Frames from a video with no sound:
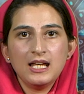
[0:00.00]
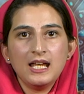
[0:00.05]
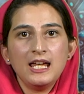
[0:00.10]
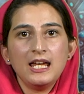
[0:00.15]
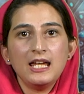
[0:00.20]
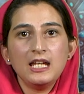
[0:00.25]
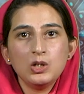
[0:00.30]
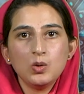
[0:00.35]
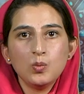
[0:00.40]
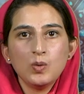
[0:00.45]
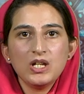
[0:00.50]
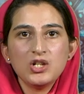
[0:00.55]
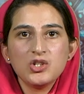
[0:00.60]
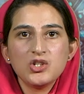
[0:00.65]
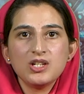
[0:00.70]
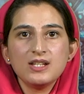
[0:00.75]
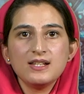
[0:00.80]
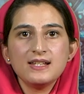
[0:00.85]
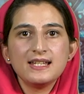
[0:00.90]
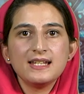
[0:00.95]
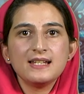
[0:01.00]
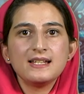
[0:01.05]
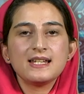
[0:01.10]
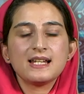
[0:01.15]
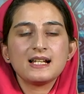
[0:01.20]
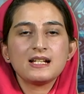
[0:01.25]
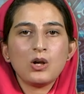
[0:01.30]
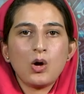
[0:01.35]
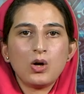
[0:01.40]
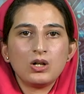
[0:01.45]
innovations in
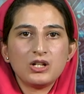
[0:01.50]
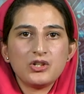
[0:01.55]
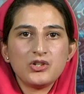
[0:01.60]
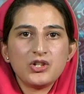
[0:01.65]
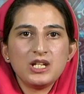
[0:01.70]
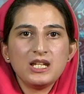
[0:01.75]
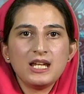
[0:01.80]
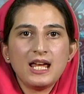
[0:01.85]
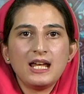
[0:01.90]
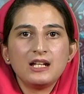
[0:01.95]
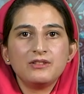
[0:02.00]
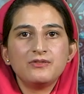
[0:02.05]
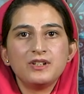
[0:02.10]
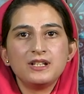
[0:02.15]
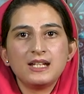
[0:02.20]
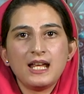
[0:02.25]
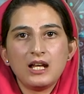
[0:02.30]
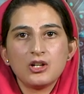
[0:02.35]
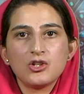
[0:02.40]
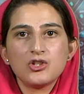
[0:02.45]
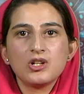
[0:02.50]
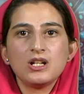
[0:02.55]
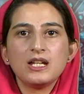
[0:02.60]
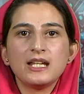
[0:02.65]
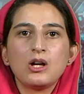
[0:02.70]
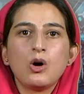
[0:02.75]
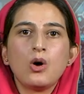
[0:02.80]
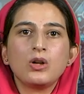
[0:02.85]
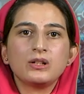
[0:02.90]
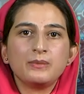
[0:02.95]
technology and financial
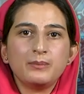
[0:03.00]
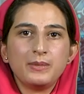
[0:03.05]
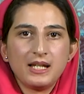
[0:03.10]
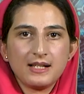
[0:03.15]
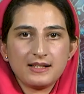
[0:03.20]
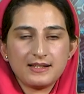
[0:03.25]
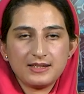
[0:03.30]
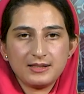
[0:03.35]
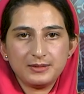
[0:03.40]
economics.